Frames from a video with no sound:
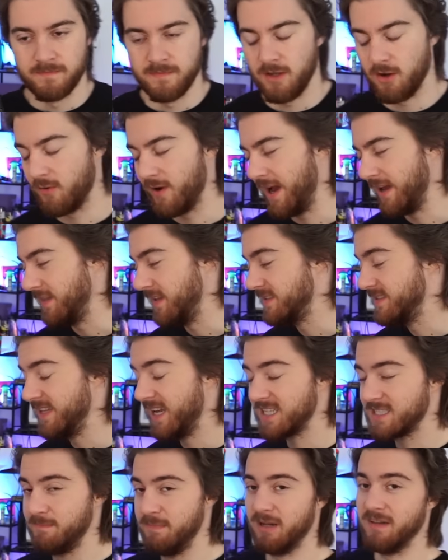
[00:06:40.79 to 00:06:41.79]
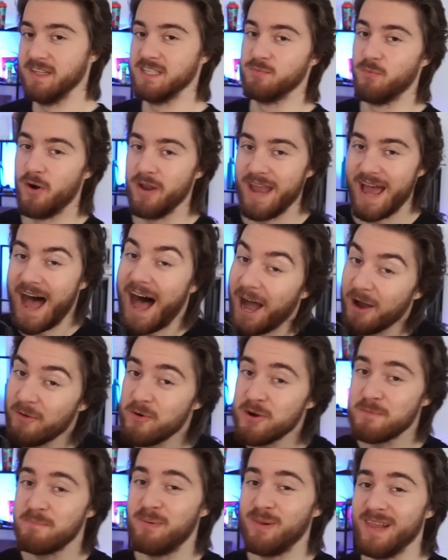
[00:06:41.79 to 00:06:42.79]
Alright, this next build is one I
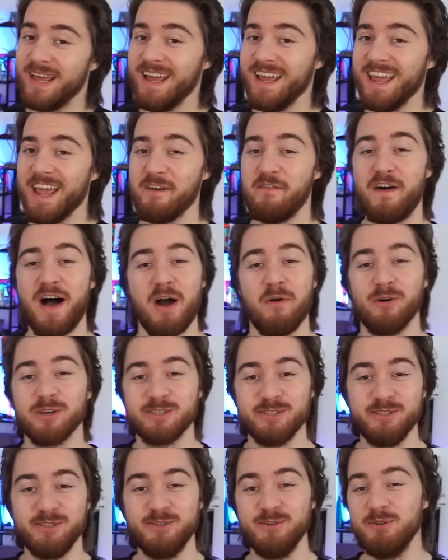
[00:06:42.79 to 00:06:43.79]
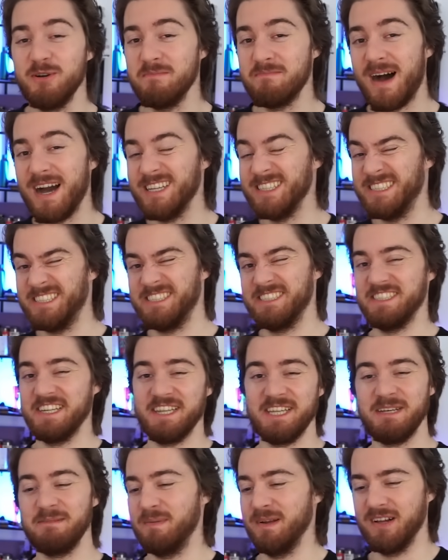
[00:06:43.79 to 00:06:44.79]
would play if I wasn't doing my
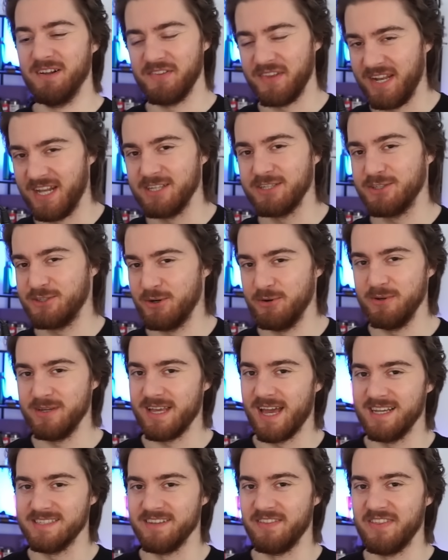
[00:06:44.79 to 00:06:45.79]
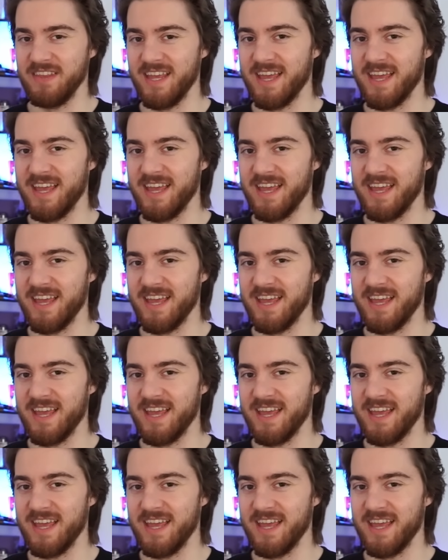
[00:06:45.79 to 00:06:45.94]
silly build that I'll show you guys at the